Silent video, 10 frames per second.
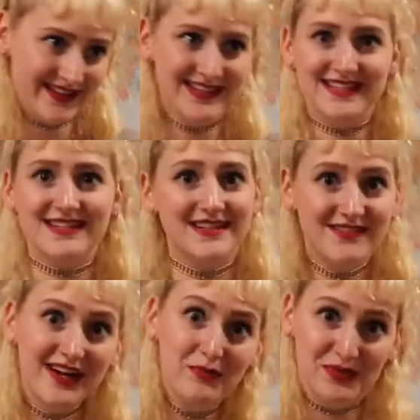this is a
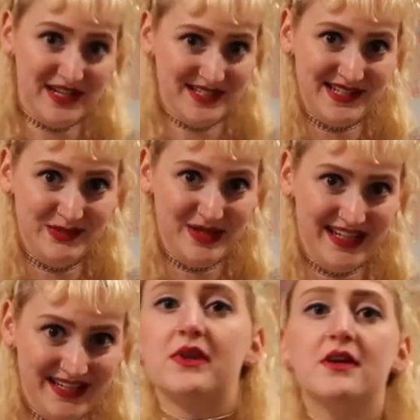great place to be.
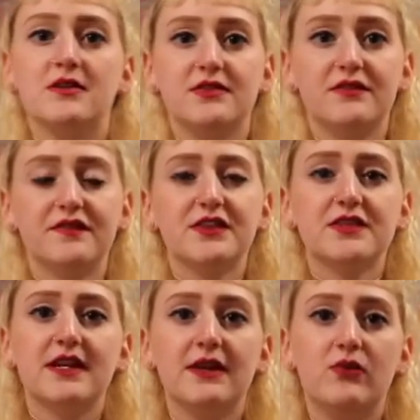So
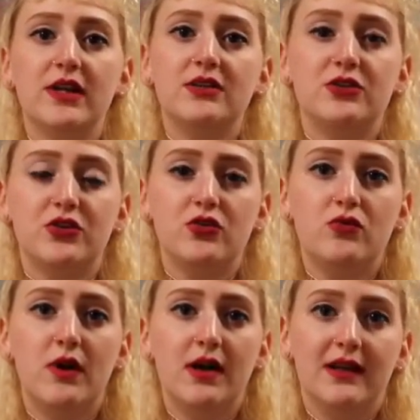first I went
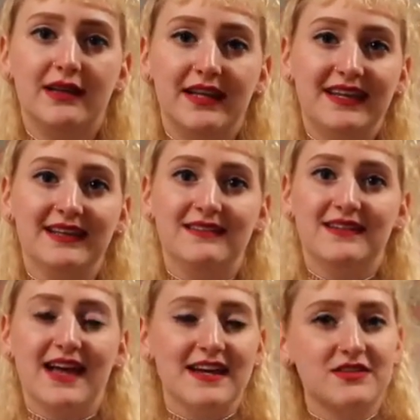to Lincoln
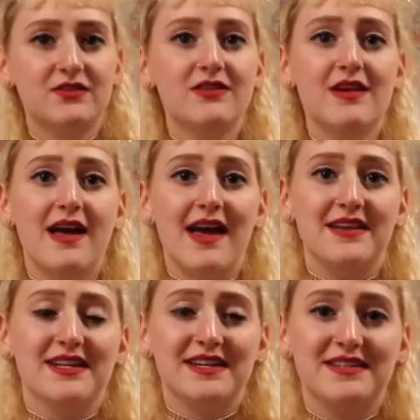Castle
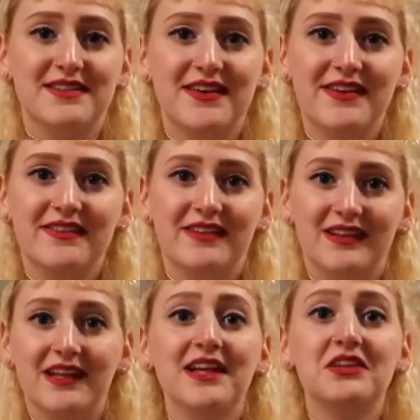and I saw the
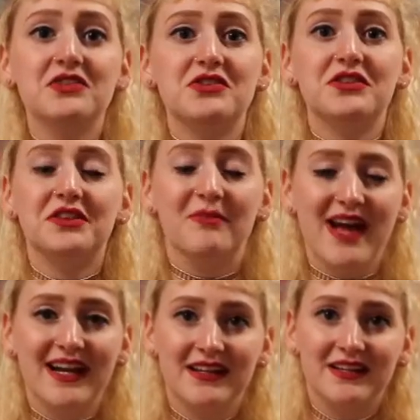Lincolnshire
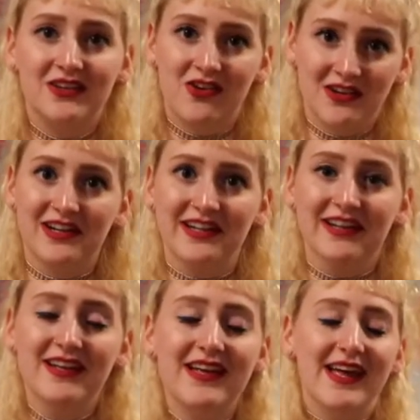Magna Carta,
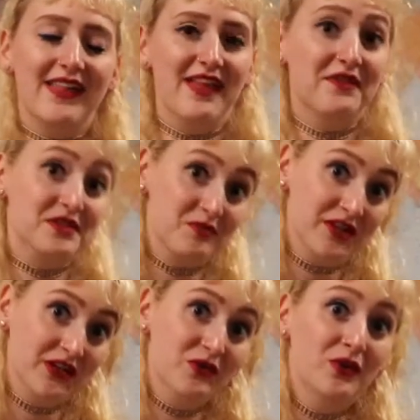and that was
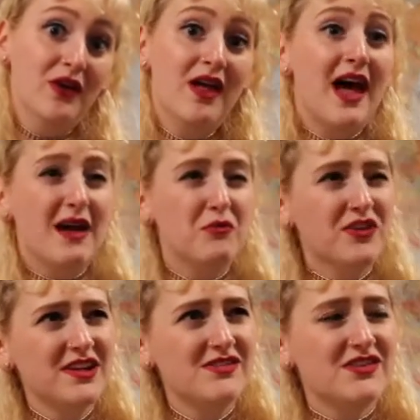pretty cool. I'm
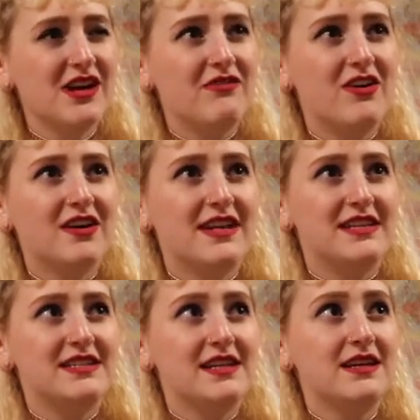pretty sure I've already
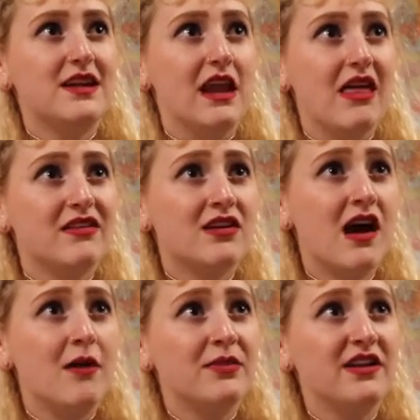seen another
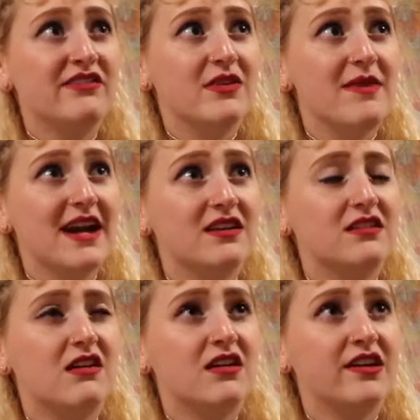copy of the Magna
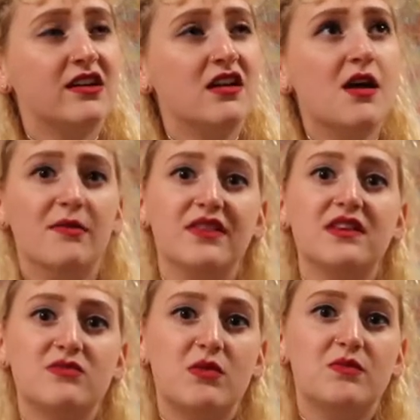Carta, but
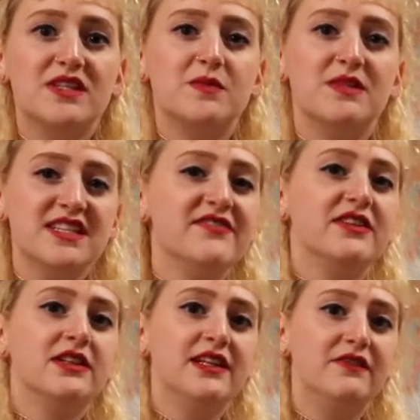this one was
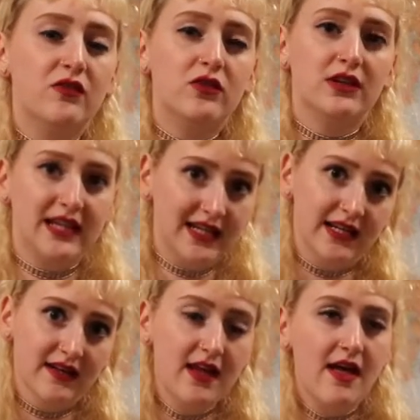specifically for
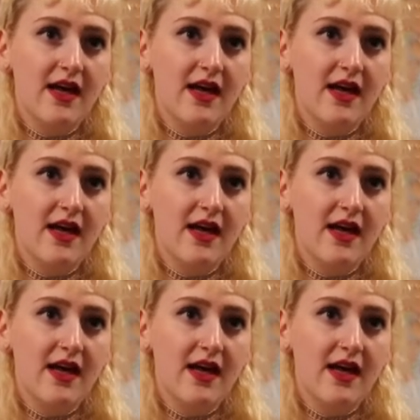Lincoln,